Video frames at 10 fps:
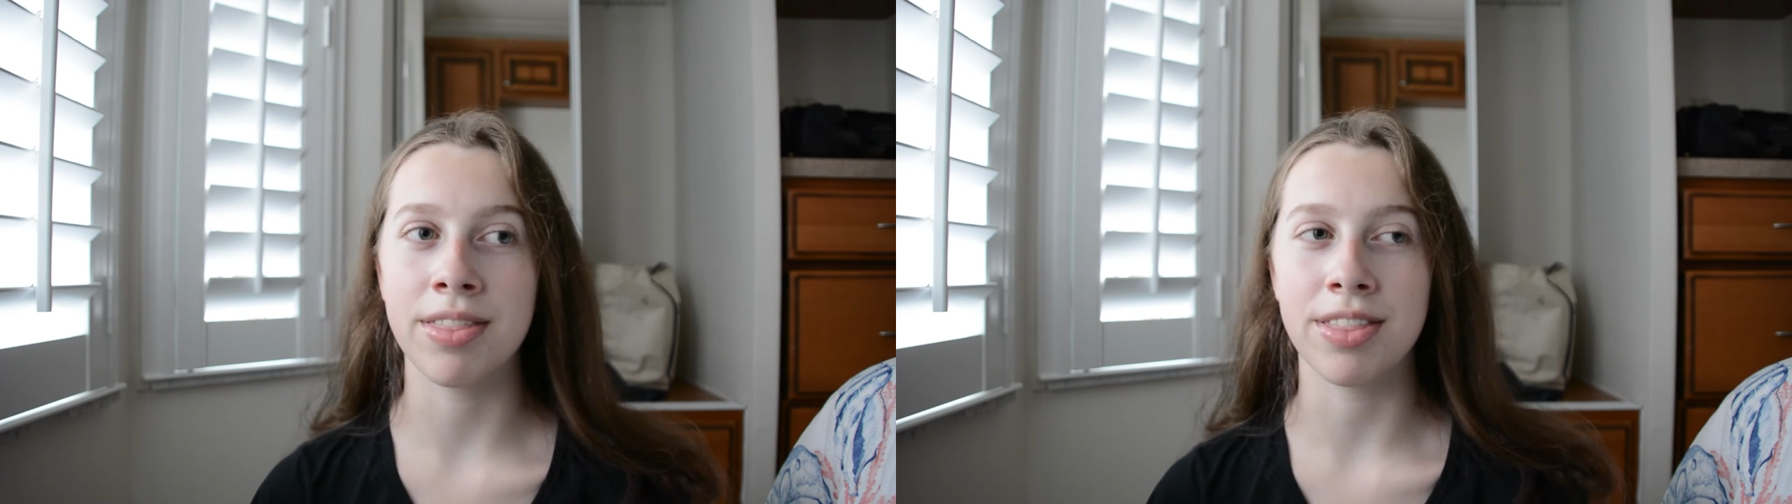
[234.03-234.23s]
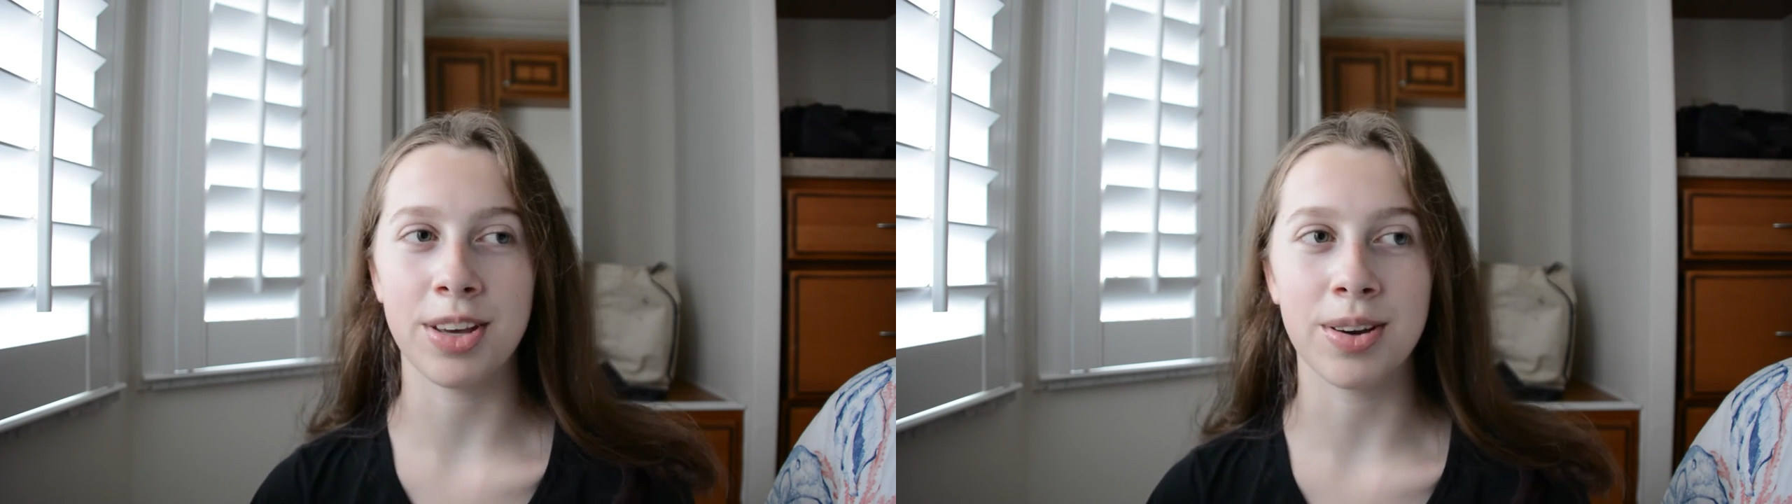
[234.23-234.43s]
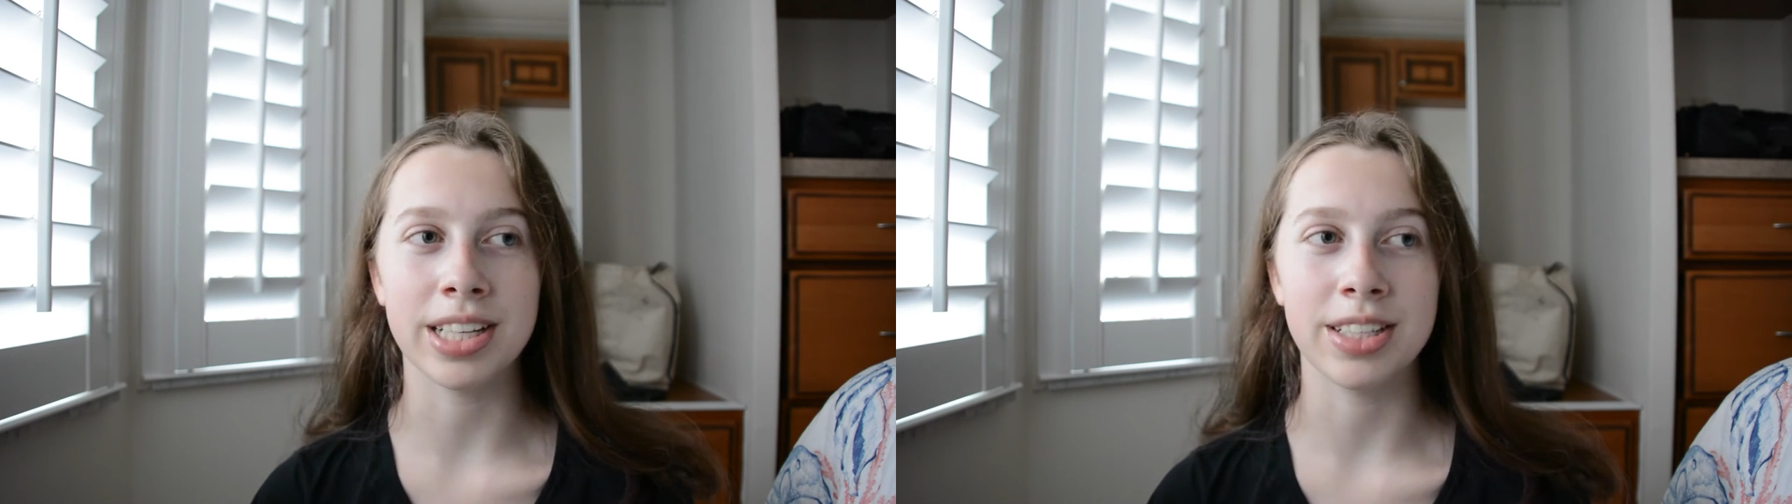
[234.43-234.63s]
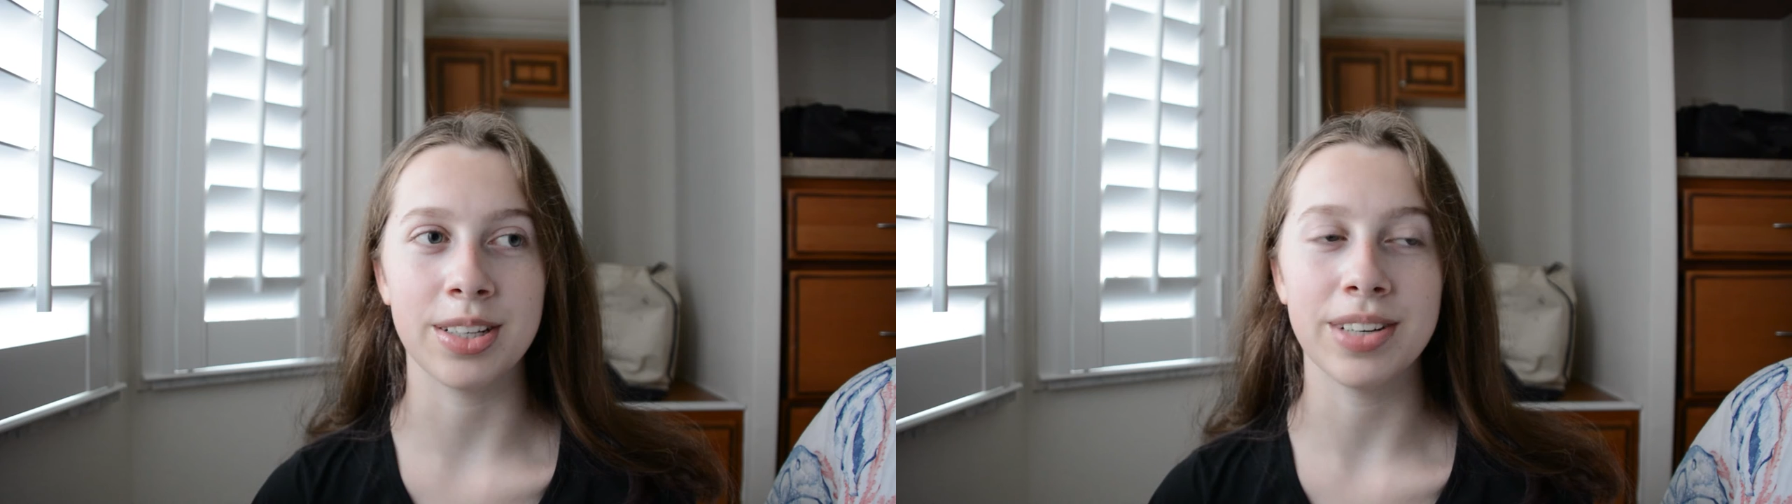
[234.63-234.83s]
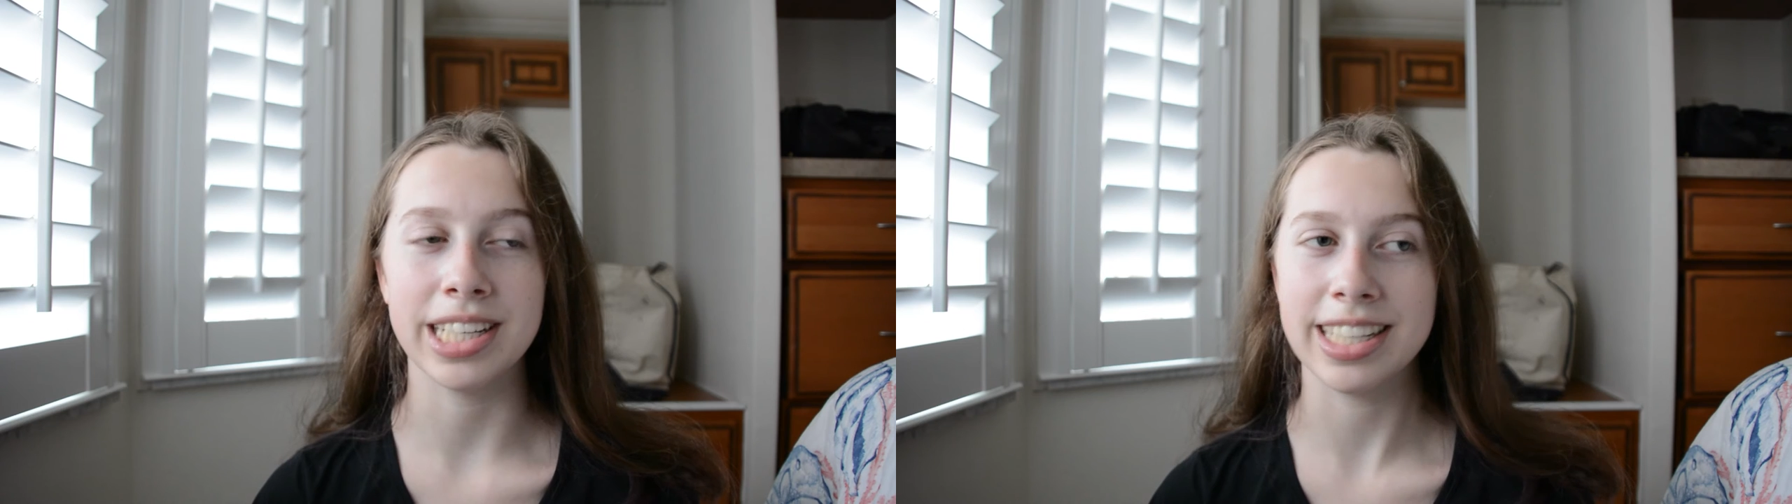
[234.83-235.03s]
you can
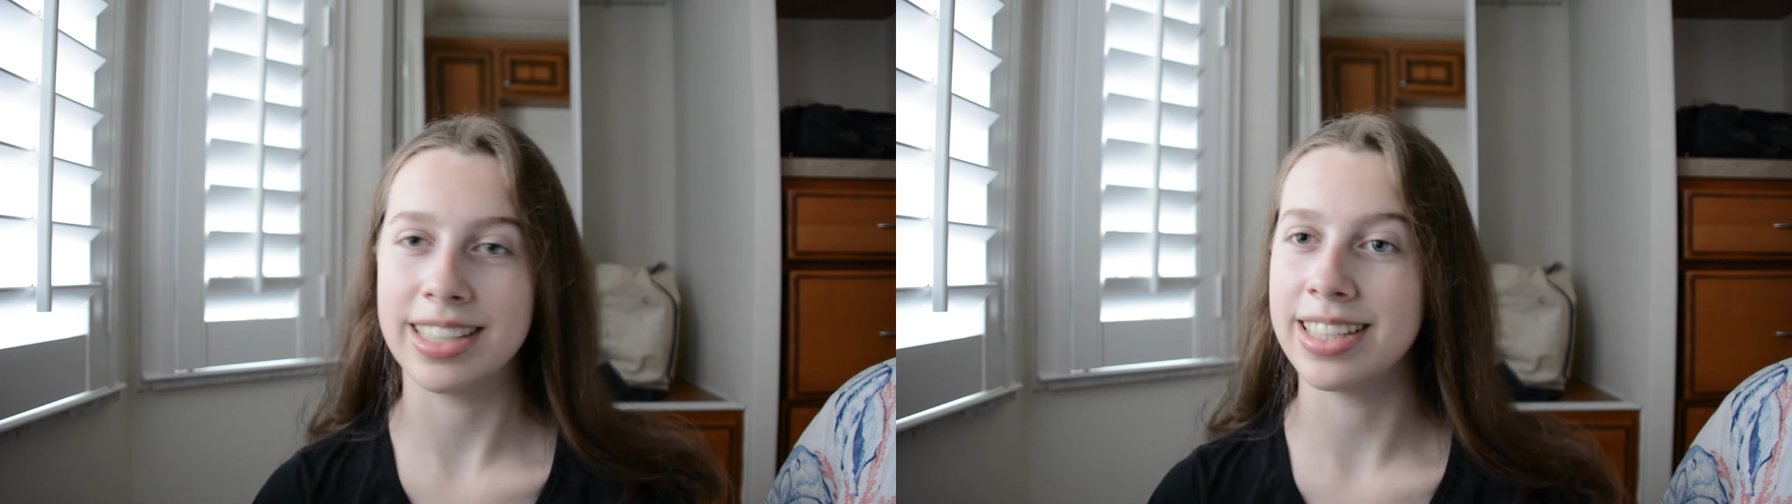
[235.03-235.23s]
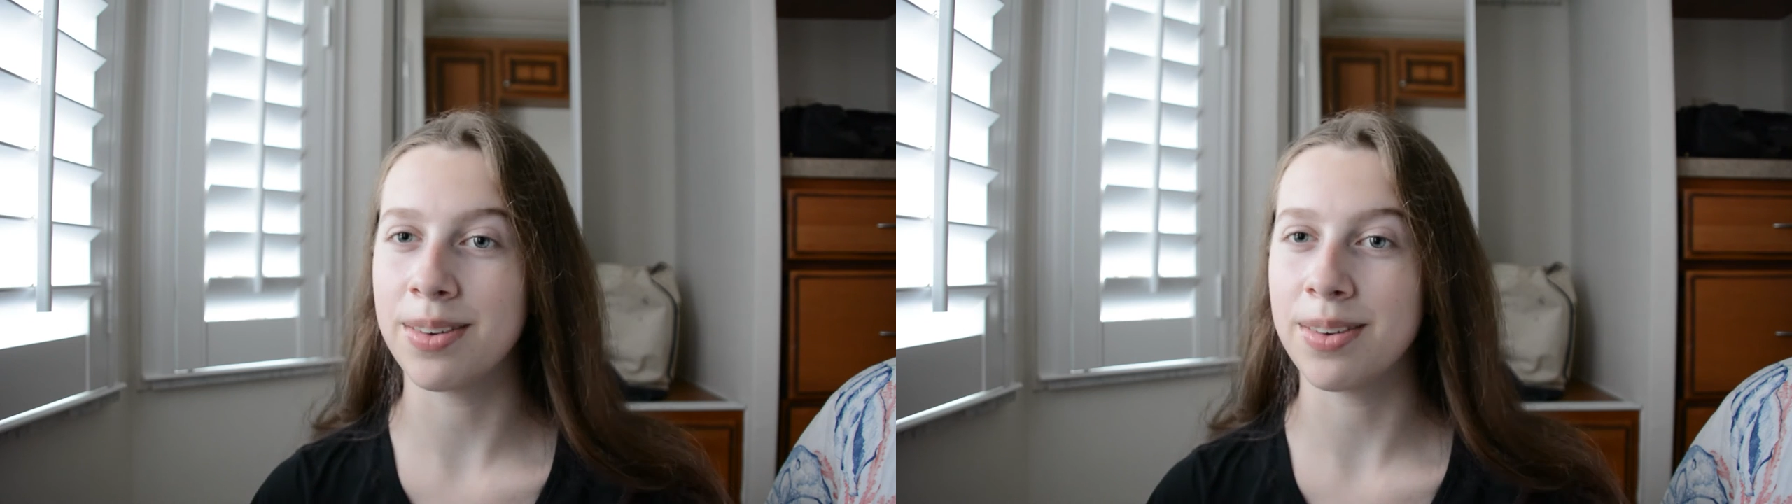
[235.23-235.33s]
do in Disney